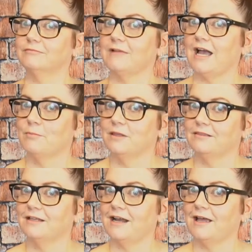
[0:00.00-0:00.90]
comment
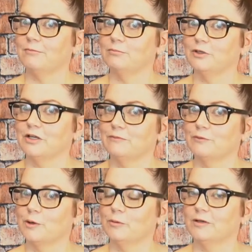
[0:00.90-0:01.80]
that I'm looking
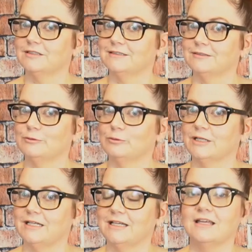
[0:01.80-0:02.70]
forward to
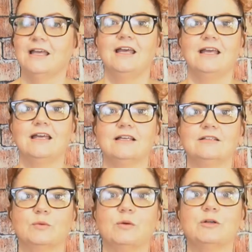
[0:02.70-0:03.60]
reading
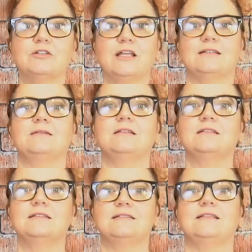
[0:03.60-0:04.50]
is, what would you like
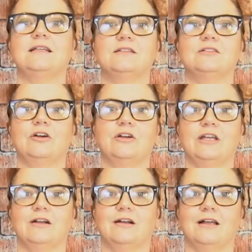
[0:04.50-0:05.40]
to see us cook
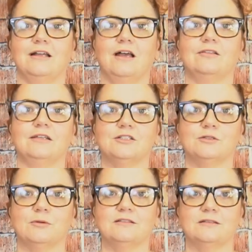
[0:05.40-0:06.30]
here on
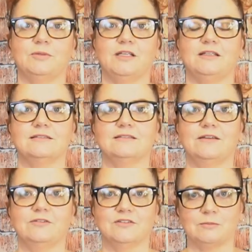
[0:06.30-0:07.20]
Healthyish Recipes?
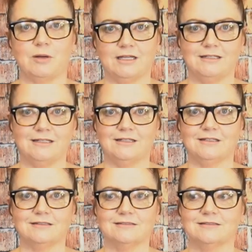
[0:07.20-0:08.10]
Give us some
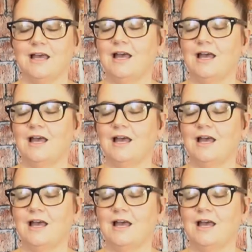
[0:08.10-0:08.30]
ideas,